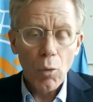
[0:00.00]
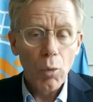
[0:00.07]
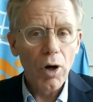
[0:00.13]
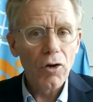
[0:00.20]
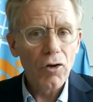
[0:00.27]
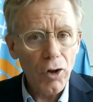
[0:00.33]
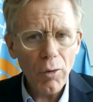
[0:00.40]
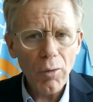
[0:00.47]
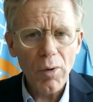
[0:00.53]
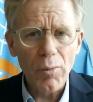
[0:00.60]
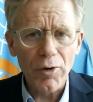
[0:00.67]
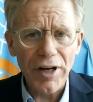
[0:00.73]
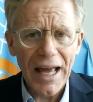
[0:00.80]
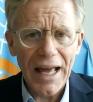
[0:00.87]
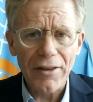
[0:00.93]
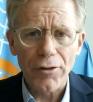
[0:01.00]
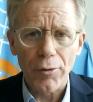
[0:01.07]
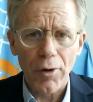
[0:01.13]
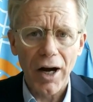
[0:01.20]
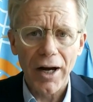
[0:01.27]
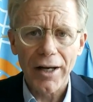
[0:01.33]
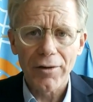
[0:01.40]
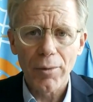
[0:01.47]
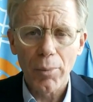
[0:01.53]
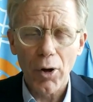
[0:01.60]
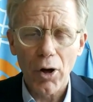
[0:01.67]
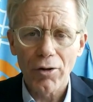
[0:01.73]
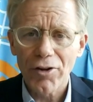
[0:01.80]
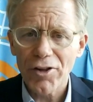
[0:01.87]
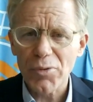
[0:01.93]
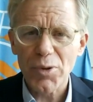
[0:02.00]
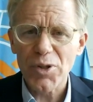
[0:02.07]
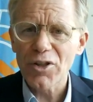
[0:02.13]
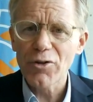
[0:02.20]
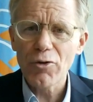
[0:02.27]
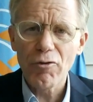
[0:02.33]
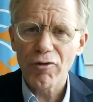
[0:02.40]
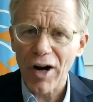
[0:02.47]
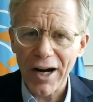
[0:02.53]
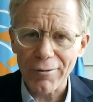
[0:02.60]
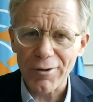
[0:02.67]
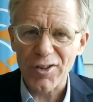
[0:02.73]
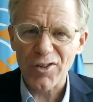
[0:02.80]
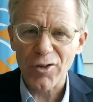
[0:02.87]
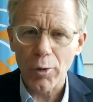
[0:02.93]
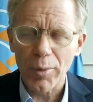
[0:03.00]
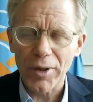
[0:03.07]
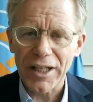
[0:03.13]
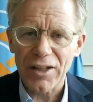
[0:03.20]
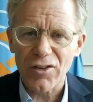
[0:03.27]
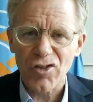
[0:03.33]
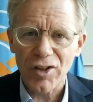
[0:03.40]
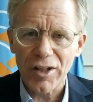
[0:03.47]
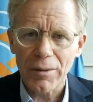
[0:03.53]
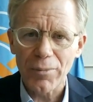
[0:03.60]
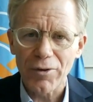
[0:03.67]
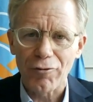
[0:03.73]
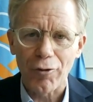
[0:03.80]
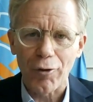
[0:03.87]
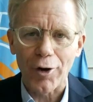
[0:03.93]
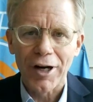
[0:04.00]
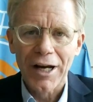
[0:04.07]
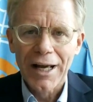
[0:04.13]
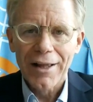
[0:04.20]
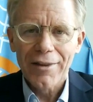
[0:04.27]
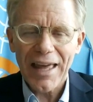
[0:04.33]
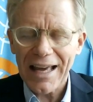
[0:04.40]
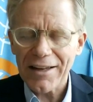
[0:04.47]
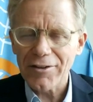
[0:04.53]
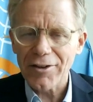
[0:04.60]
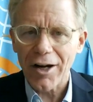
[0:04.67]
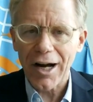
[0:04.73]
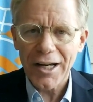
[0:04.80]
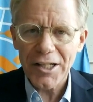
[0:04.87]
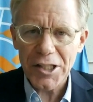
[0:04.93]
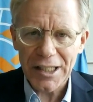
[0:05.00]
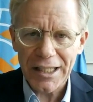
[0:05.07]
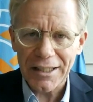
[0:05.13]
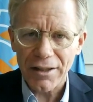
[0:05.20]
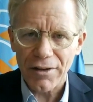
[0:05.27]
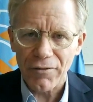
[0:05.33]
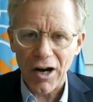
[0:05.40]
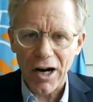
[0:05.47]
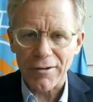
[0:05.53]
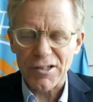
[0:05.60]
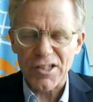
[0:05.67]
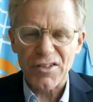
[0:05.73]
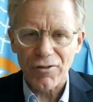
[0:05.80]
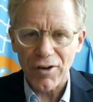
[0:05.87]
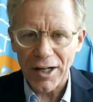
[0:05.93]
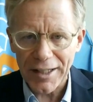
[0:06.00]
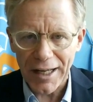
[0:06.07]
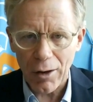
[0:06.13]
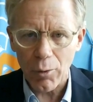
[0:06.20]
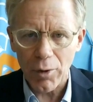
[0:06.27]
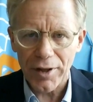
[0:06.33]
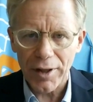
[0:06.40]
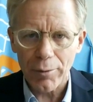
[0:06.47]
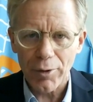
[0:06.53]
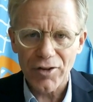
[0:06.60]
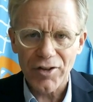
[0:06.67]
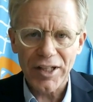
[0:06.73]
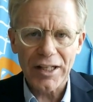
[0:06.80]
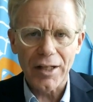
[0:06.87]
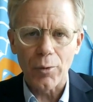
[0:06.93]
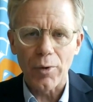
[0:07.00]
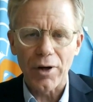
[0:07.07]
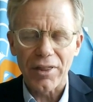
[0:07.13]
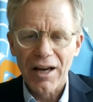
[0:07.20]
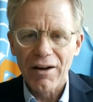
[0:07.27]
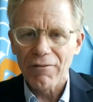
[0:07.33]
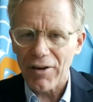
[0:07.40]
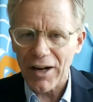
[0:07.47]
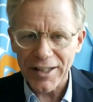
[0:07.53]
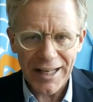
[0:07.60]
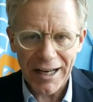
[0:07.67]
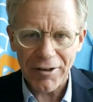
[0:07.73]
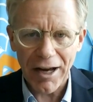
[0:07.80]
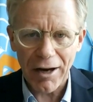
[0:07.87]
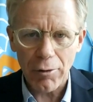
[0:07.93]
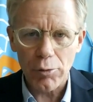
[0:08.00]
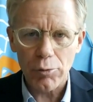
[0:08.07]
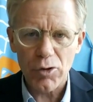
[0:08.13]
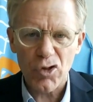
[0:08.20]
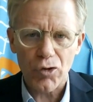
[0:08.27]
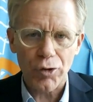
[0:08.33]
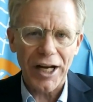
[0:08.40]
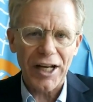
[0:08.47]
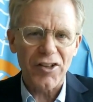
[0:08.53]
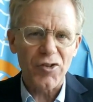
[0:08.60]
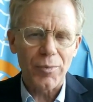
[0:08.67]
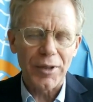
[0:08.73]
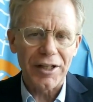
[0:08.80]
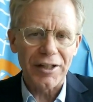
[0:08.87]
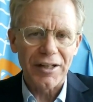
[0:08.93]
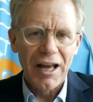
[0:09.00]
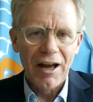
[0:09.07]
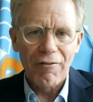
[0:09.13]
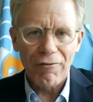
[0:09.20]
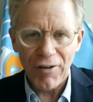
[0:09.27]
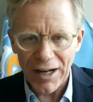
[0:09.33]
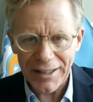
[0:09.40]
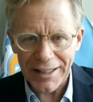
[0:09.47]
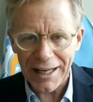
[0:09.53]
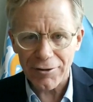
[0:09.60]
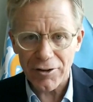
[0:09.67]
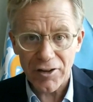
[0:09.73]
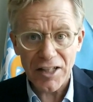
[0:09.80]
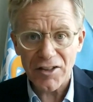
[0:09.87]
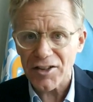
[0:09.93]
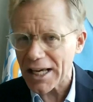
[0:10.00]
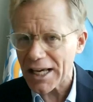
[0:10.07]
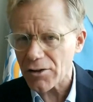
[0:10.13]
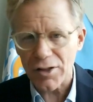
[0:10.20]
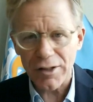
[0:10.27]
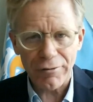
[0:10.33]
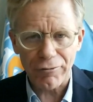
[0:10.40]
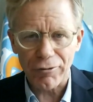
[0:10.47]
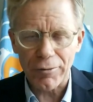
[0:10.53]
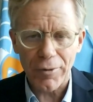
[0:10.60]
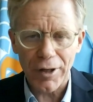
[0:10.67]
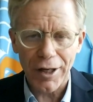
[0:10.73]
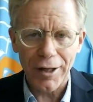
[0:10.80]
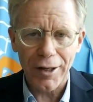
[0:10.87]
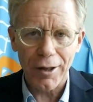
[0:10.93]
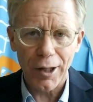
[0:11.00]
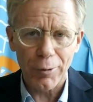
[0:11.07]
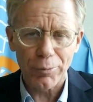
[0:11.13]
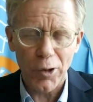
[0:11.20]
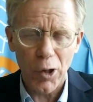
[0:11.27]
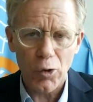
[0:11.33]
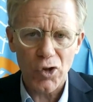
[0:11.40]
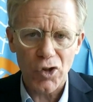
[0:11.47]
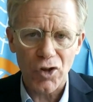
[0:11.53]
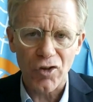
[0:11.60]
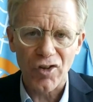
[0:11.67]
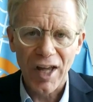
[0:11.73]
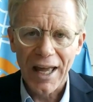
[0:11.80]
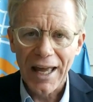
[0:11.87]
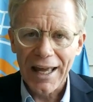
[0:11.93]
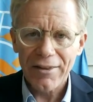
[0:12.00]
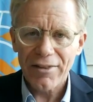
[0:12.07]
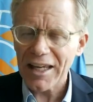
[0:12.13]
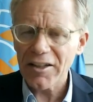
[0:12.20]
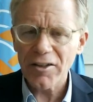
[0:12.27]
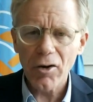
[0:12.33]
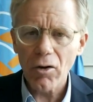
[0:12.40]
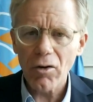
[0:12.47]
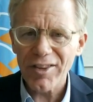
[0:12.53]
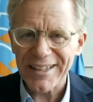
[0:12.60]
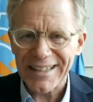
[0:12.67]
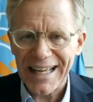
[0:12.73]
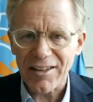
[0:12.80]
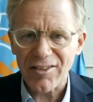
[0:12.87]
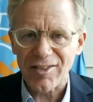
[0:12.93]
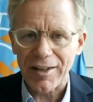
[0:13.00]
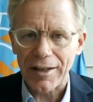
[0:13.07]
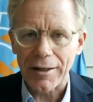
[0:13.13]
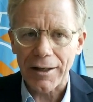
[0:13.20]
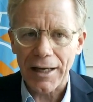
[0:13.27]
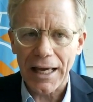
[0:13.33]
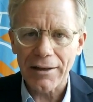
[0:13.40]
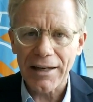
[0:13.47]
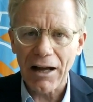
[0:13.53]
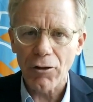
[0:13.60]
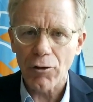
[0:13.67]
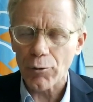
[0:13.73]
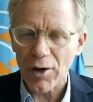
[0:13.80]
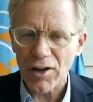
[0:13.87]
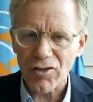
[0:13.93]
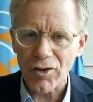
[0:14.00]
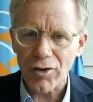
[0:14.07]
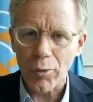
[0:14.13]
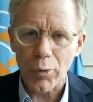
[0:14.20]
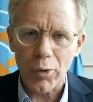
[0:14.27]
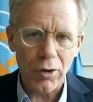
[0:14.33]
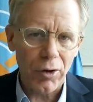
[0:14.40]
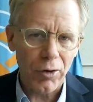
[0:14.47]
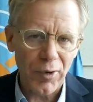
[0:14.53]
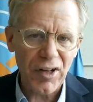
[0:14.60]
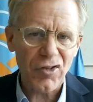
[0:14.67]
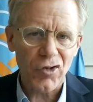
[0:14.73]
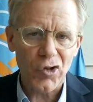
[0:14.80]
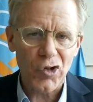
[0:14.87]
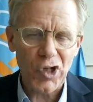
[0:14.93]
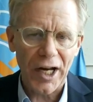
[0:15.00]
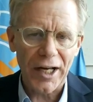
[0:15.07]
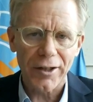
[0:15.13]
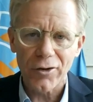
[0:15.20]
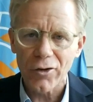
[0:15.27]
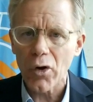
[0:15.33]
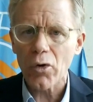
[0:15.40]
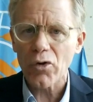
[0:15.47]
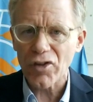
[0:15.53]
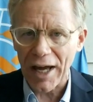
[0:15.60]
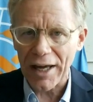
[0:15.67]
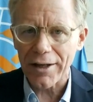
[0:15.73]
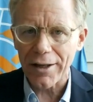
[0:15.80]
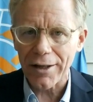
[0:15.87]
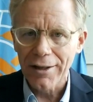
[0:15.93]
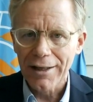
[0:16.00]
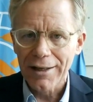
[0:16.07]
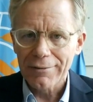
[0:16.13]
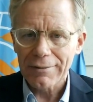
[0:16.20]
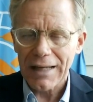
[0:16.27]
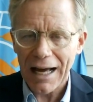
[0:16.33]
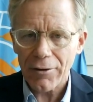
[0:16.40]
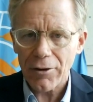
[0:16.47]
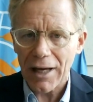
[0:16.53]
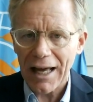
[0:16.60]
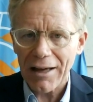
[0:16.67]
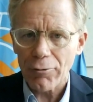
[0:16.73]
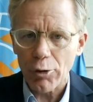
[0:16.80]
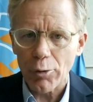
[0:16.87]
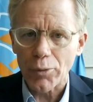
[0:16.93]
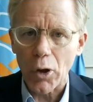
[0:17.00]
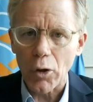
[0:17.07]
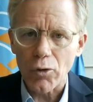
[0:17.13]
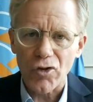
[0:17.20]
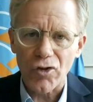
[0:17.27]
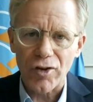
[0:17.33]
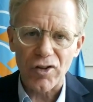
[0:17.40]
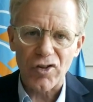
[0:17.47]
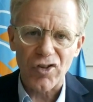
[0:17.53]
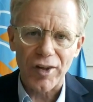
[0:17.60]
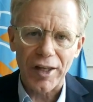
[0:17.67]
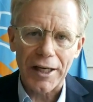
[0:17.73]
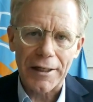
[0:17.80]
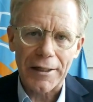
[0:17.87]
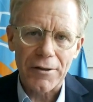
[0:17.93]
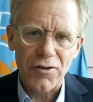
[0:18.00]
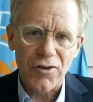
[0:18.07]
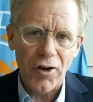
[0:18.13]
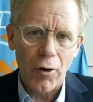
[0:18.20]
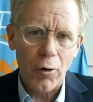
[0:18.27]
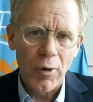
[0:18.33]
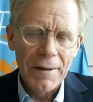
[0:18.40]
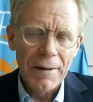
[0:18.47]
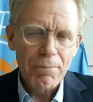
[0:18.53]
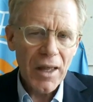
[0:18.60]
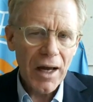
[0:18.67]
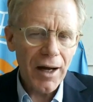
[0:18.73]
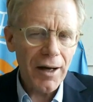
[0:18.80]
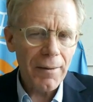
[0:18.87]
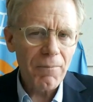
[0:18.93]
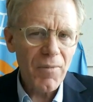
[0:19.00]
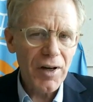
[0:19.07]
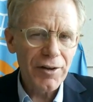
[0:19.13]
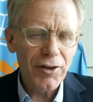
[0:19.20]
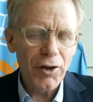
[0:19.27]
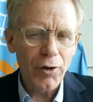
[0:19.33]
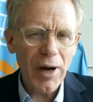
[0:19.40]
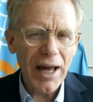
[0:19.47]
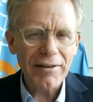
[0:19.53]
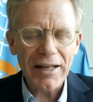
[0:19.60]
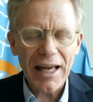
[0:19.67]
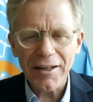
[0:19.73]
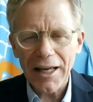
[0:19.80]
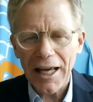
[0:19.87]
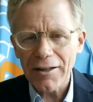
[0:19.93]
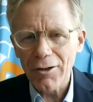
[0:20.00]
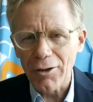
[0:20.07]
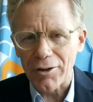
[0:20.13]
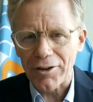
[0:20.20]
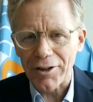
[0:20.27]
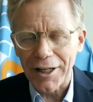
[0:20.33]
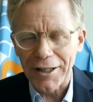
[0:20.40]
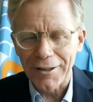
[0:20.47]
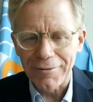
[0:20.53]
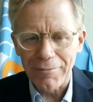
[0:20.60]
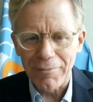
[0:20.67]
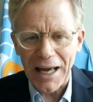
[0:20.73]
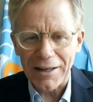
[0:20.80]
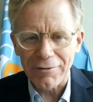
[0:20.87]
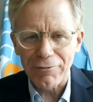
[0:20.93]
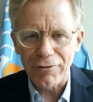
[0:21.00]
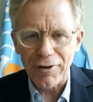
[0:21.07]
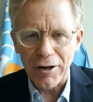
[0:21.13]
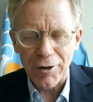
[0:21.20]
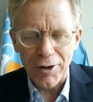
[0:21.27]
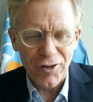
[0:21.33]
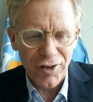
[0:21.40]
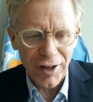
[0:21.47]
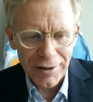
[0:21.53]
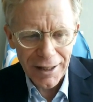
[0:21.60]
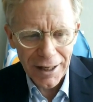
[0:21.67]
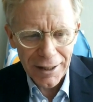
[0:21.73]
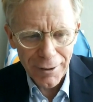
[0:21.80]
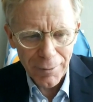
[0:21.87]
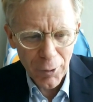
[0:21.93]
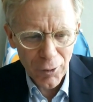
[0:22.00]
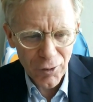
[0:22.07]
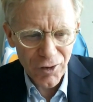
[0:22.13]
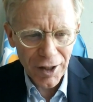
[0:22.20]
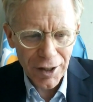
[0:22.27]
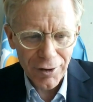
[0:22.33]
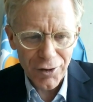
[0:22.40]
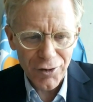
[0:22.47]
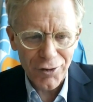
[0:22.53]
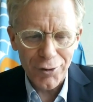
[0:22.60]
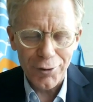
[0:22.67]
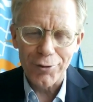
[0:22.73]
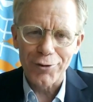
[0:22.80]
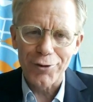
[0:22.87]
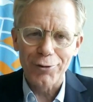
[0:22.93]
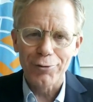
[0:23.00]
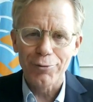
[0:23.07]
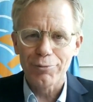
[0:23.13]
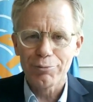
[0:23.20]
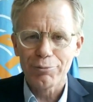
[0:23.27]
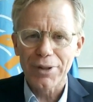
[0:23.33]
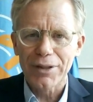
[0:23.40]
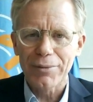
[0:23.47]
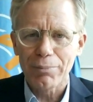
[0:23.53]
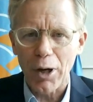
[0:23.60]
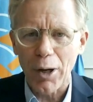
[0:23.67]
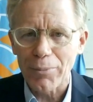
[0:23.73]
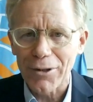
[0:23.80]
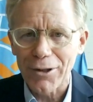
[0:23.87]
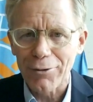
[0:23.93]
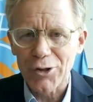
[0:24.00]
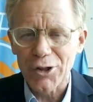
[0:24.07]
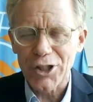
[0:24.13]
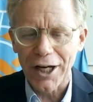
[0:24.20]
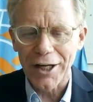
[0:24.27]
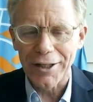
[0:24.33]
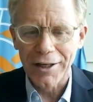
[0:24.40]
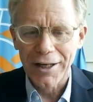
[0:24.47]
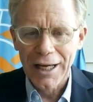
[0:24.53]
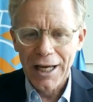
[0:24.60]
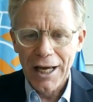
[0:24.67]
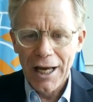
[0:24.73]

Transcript: Well, no one would have had their eye on the ball. This was a new virus nobody had seen before. They had to isolate the virus, find out what they were dealing with, find out how it was transmitted, find out, then test different approaches. They did all the testing, and now the rest of the world, the rest of China, knows how to approach this thing. So, and look, Matt, in fairness, and I'm not saying this to be popular in China.